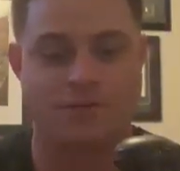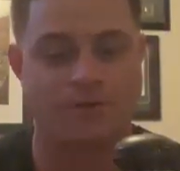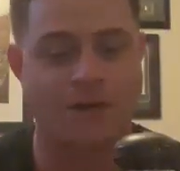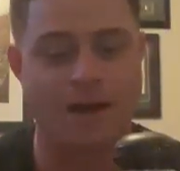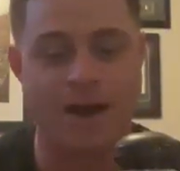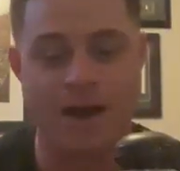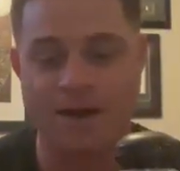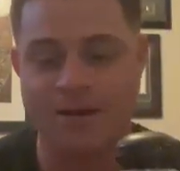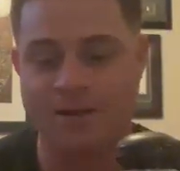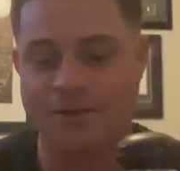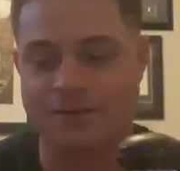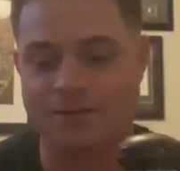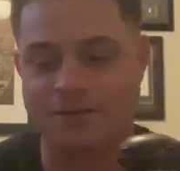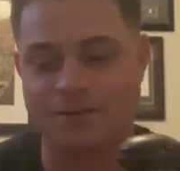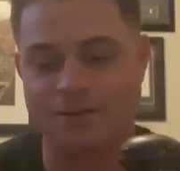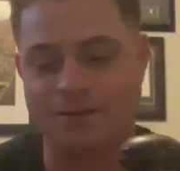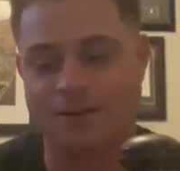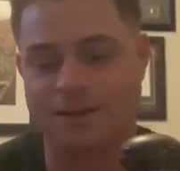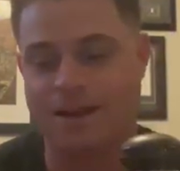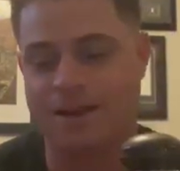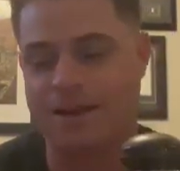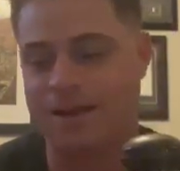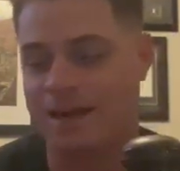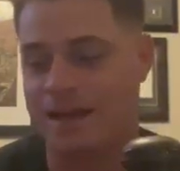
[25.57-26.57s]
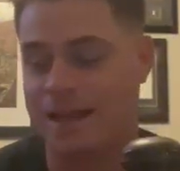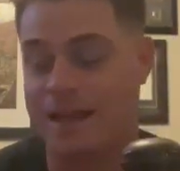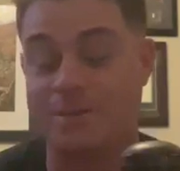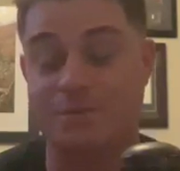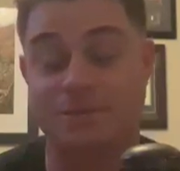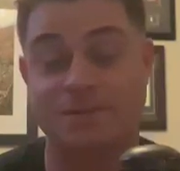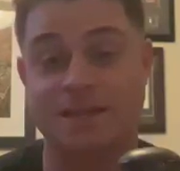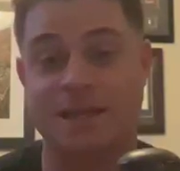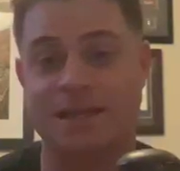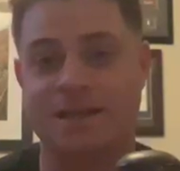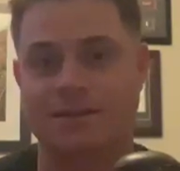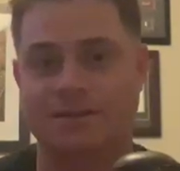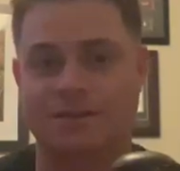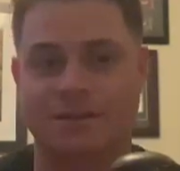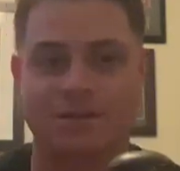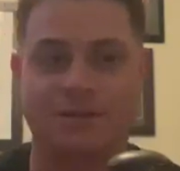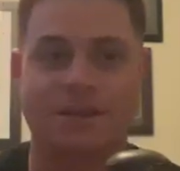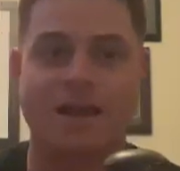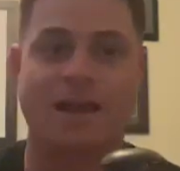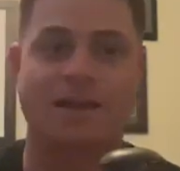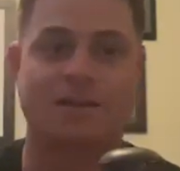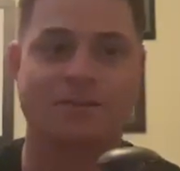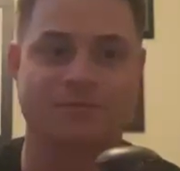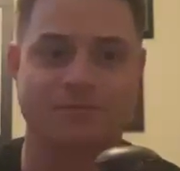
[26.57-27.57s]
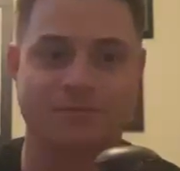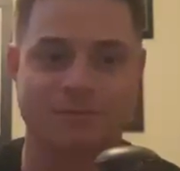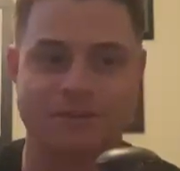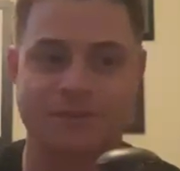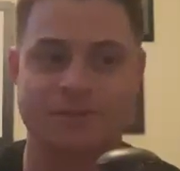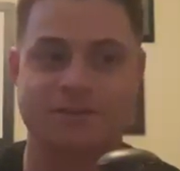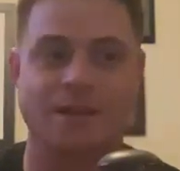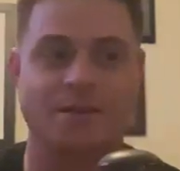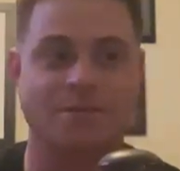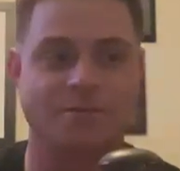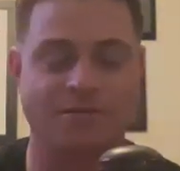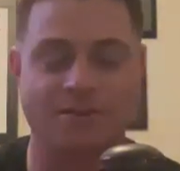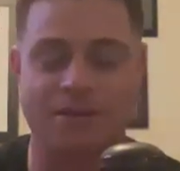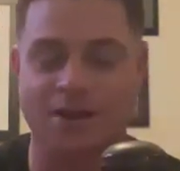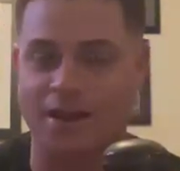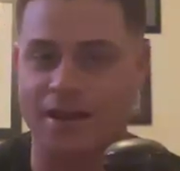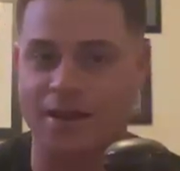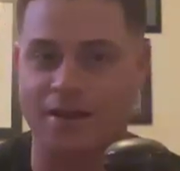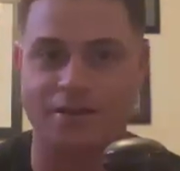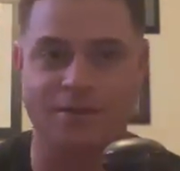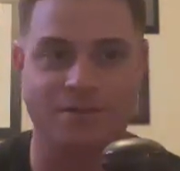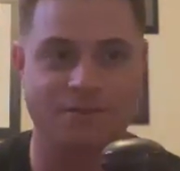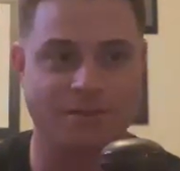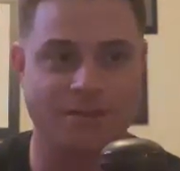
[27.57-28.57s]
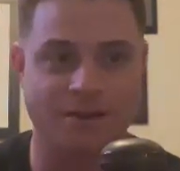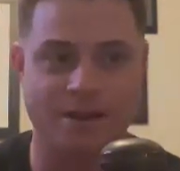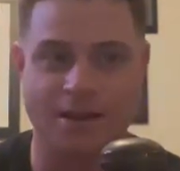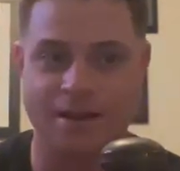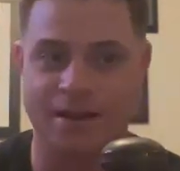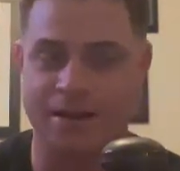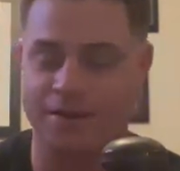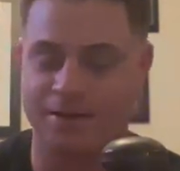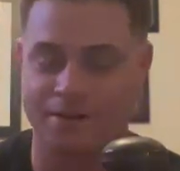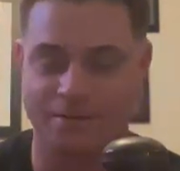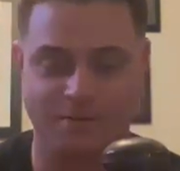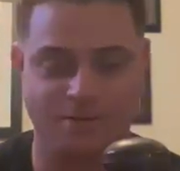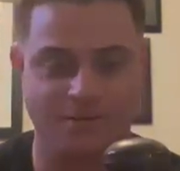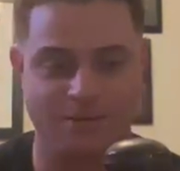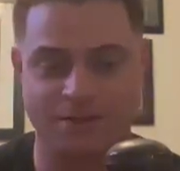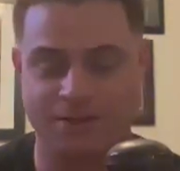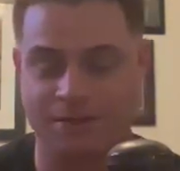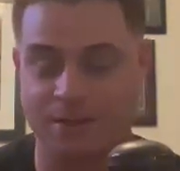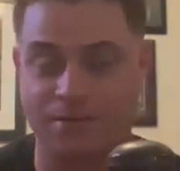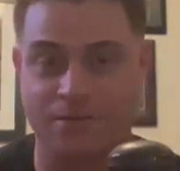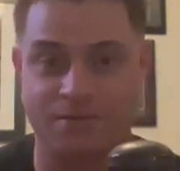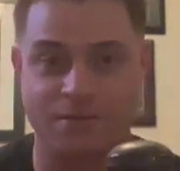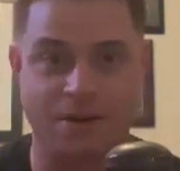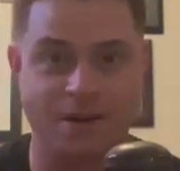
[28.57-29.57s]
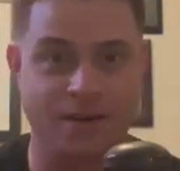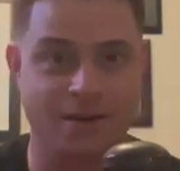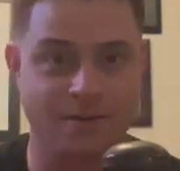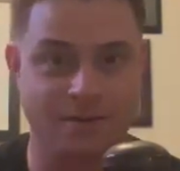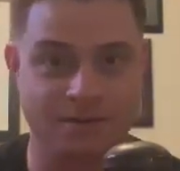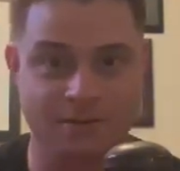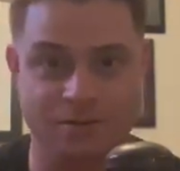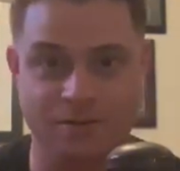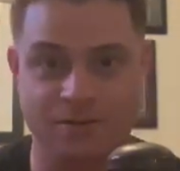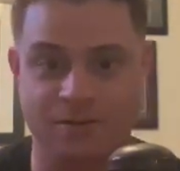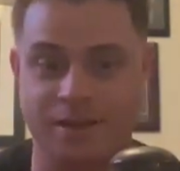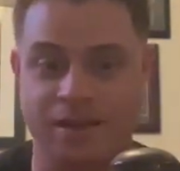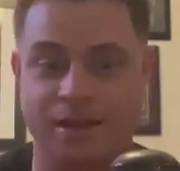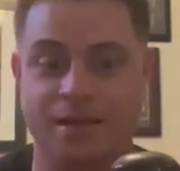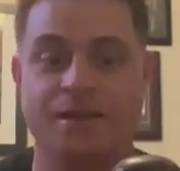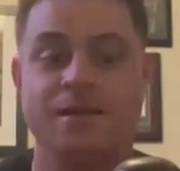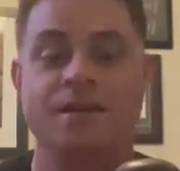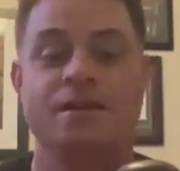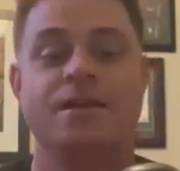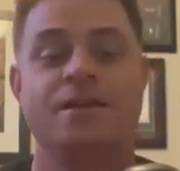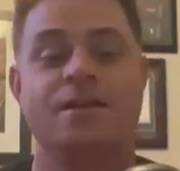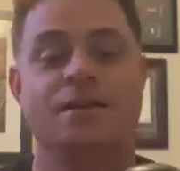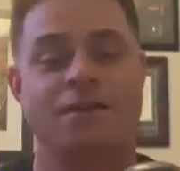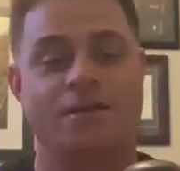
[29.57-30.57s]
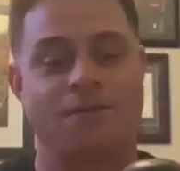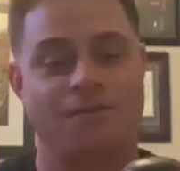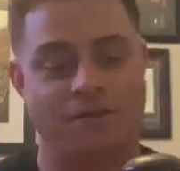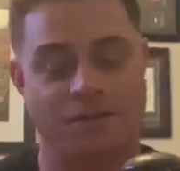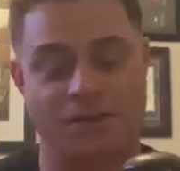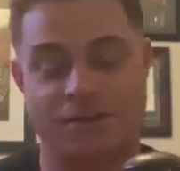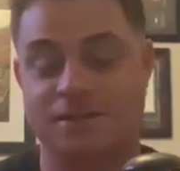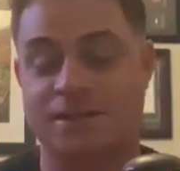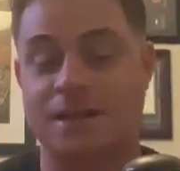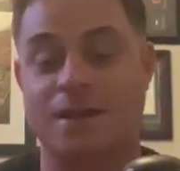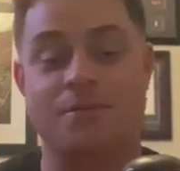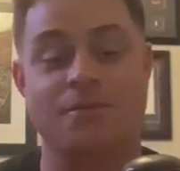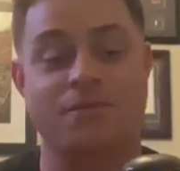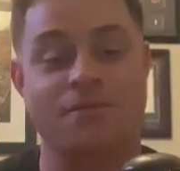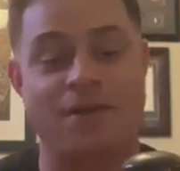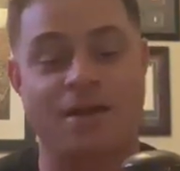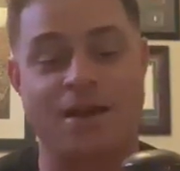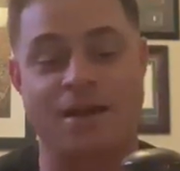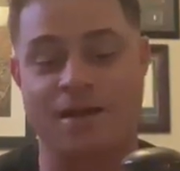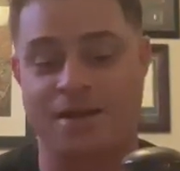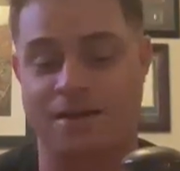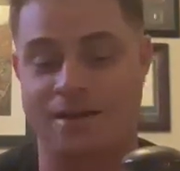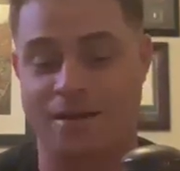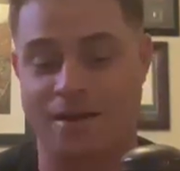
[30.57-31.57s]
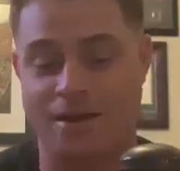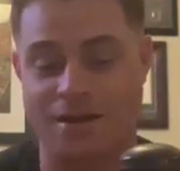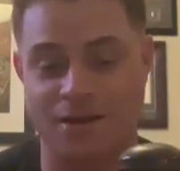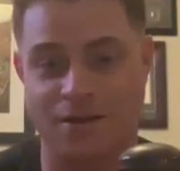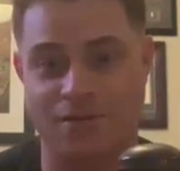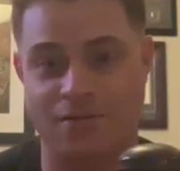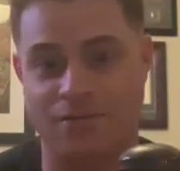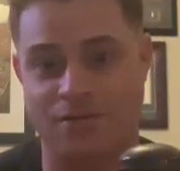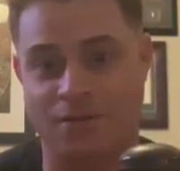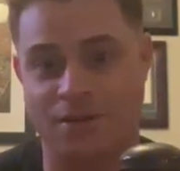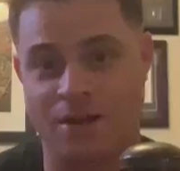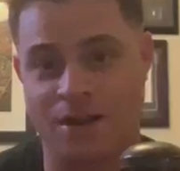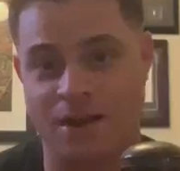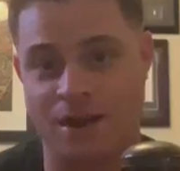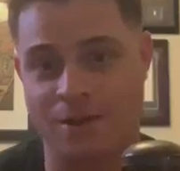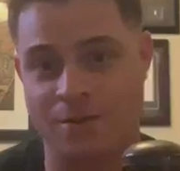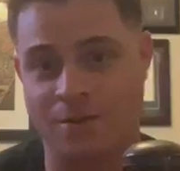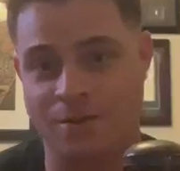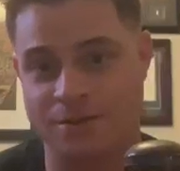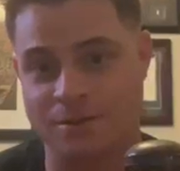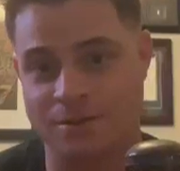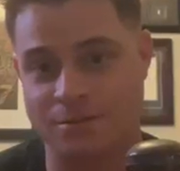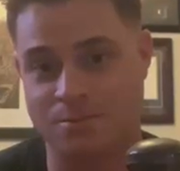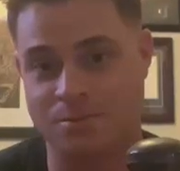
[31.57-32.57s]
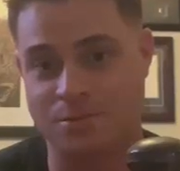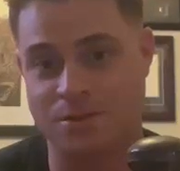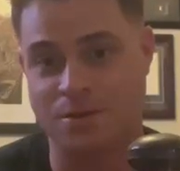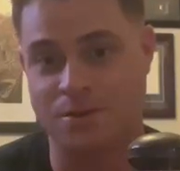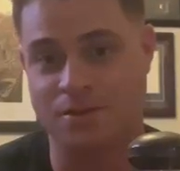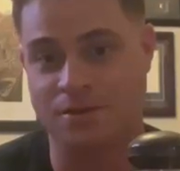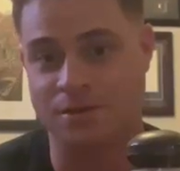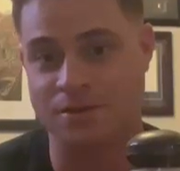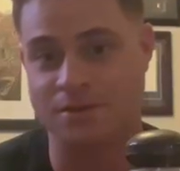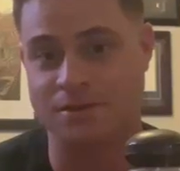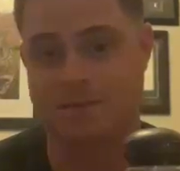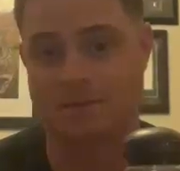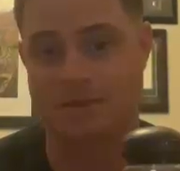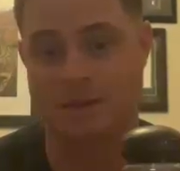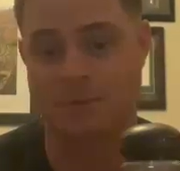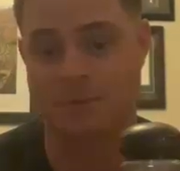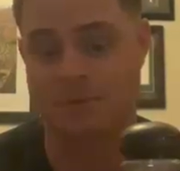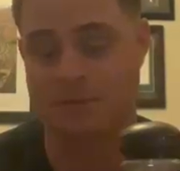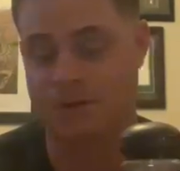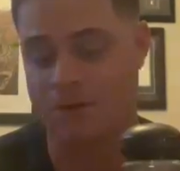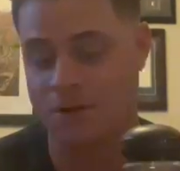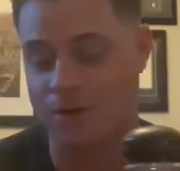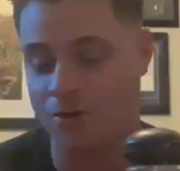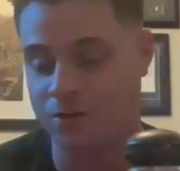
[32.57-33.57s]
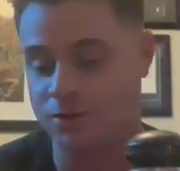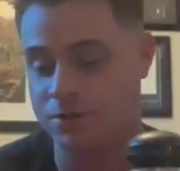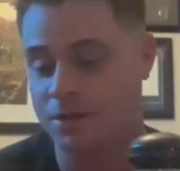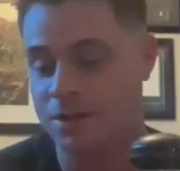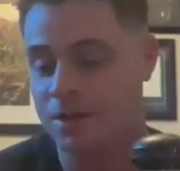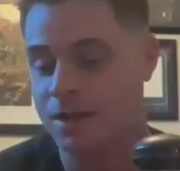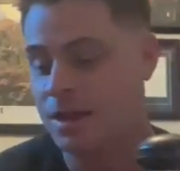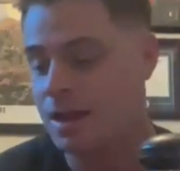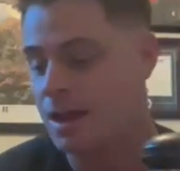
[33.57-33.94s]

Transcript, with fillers: final, I keep saying it's our last first time Friday on a Friday or first time Friday on Tuesday, first time Friday on a Friday with some Peerless Double oaks,